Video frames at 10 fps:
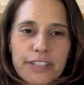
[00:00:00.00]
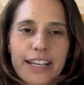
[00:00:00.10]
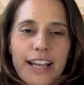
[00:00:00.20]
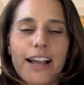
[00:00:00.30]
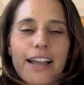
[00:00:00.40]

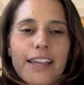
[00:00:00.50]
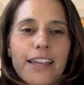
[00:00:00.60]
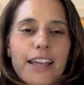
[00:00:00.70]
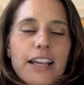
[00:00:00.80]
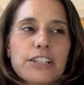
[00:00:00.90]
Like
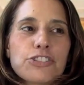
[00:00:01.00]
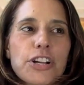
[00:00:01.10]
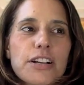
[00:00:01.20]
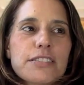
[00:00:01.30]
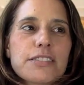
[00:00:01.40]
I
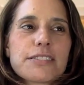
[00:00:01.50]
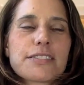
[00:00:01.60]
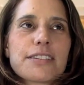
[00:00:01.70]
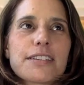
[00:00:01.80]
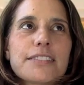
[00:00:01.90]

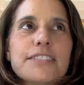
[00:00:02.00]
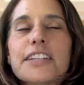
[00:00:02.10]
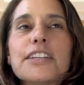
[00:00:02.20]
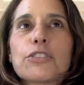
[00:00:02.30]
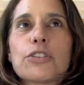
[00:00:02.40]
just
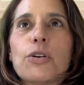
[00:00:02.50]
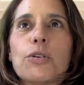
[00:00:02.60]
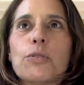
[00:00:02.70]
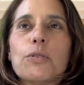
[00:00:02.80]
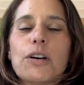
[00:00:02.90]
didn't
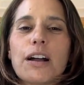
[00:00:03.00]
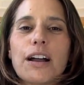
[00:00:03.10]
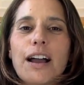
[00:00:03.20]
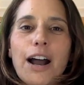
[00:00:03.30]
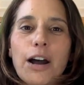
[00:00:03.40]
know
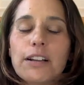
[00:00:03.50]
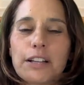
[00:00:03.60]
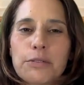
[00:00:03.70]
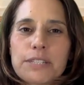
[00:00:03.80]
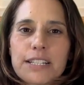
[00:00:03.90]
how
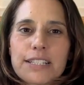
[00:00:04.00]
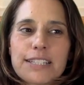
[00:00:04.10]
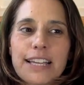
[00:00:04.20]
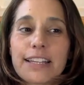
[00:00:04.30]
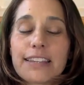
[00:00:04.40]
long it was going to
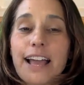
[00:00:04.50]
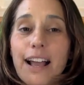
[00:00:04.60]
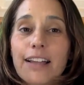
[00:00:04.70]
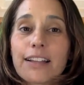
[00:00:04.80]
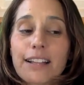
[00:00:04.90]
take. And
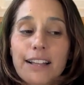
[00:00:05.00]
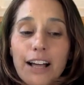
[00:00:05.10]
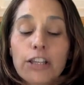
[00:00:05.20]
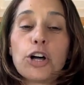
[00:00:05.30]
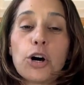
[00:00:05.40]
that
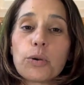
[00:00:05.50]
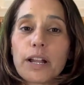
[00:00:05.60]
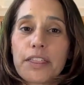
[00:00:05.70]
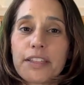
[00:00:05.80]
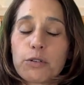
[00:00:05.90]
alone,
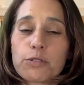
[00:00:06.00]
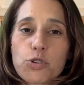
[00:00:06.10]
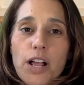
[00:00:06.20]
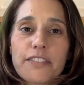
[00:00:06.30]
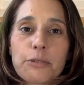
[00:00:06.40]
I think, was
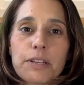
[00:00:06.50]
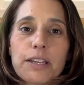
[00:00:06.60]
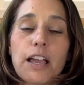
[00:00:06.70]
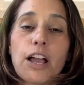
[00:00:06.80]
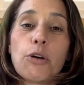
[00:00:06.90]
driving
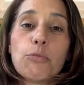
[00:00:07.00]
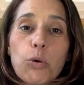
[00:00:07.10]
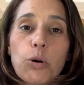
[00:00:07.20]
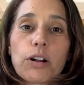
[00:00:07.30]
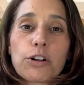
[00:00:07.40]
me
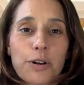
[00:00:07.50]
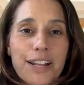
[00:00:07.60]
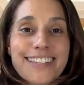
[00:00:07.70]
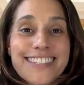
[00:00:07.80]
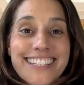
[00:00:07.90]
more
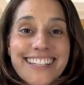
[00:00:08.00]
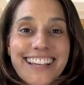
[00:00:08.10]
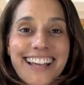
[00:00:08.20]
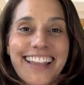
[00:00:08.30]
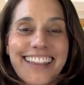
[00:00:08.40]

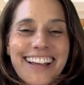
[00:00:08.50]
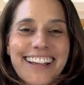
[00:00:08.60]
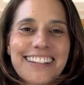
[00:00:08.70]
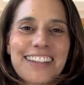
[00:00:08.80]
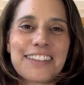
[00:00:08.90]
crazy
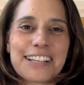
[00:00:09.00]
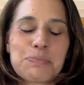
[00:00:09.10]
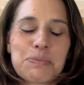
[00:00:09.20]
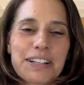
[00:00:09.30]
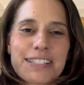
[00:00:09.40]
than the
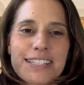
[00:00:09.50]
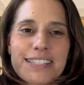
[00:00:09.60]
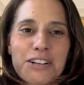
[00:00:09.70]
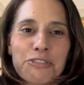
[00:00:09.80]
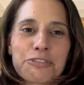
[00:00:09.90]
experience
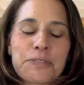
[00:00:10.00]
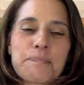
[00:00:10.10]
itself.